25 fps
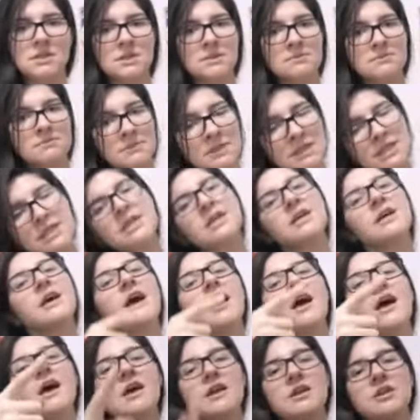Me
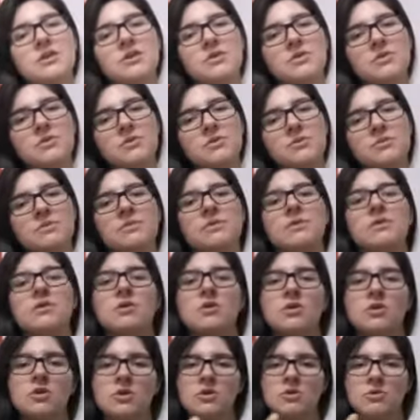and you,
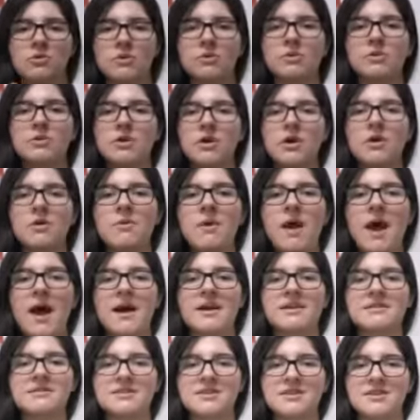we will
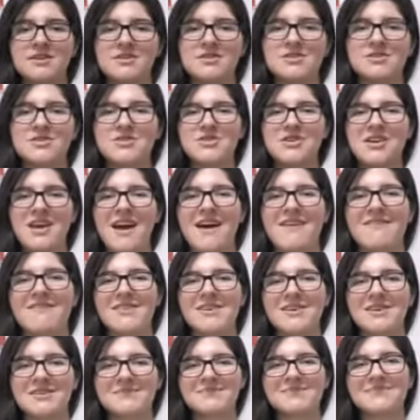correct
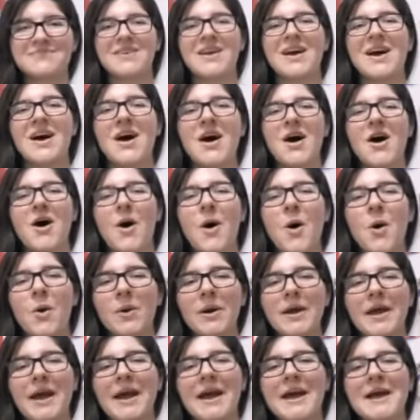together.
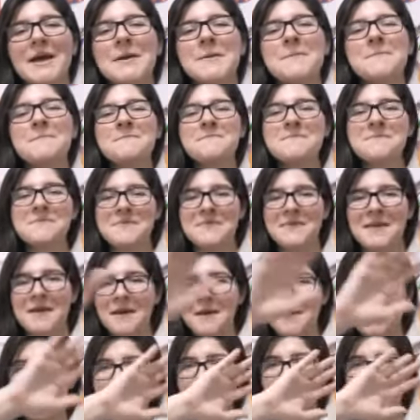Okay?
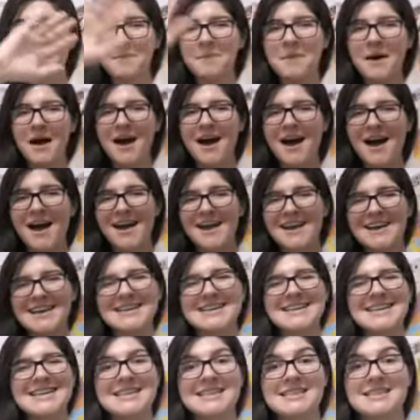
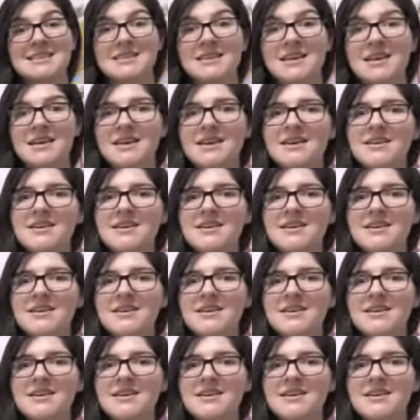Bye-bye. See